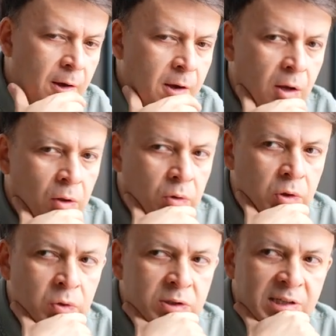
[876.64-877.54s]
Look,
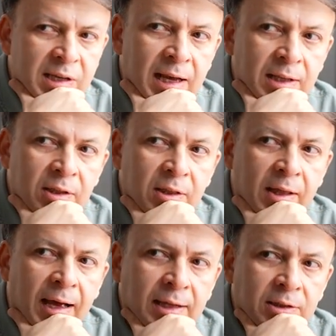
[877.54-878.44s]
you said
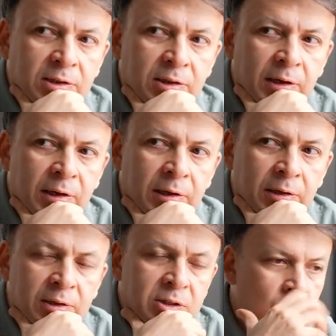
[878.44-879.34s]
that
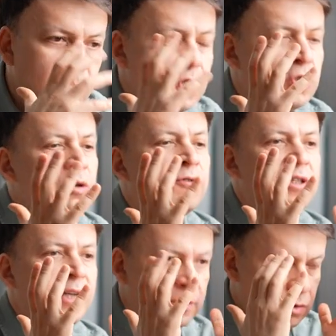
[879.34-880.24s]
this question of
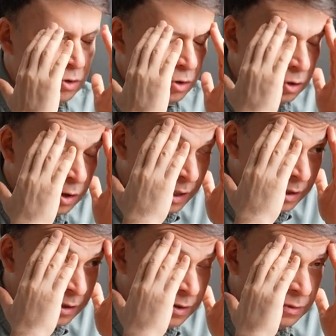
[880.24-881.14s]
status, you know,
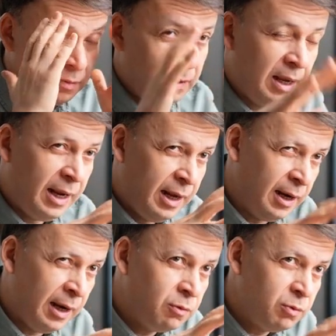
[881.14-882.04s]

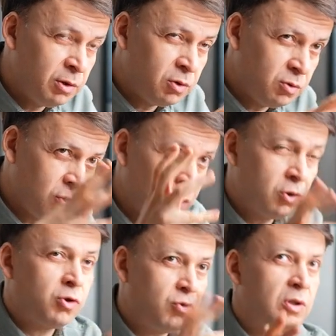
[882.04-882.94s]
and we will talk
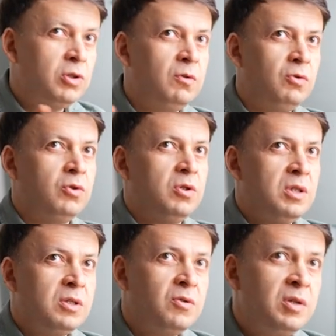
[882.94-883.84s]
through interview to
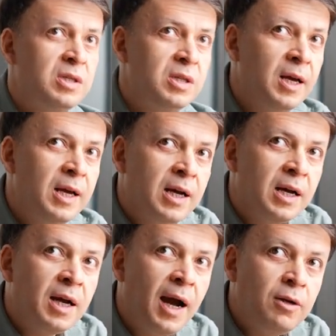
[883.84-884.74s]
this. There is
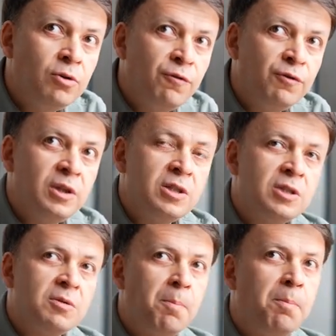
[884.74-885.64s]
kind of
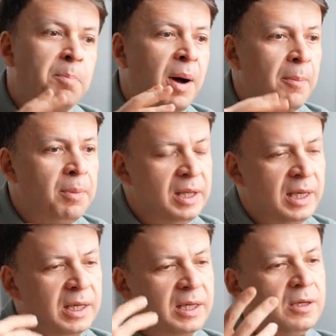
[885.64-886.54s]
this
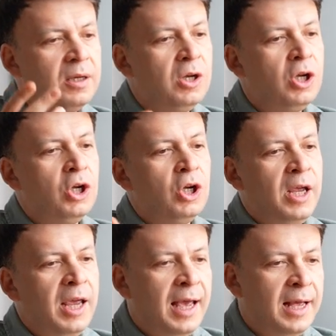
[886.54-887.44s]
public
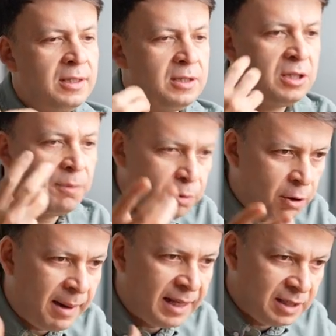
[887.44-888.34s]
and
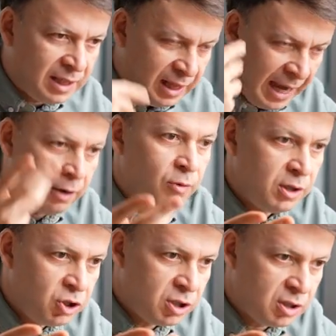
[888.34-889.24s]
diplomatic
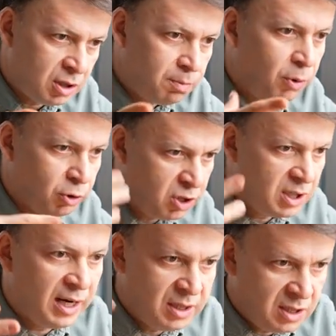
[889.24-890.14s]
language that both
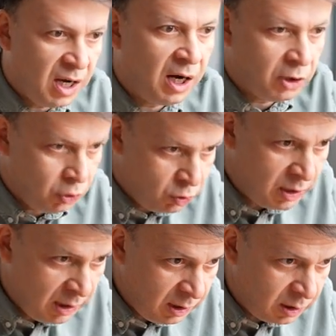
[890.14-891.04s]
sides are
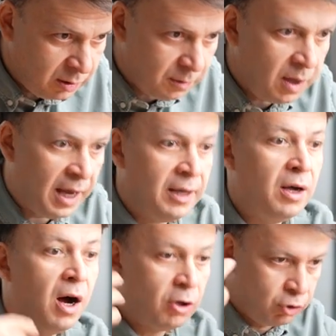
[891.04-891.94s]
using and
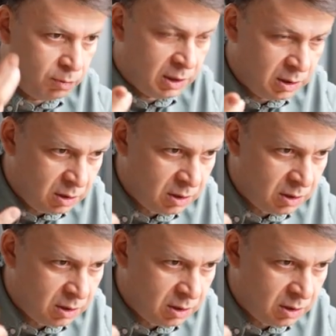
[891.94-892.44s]
arguments,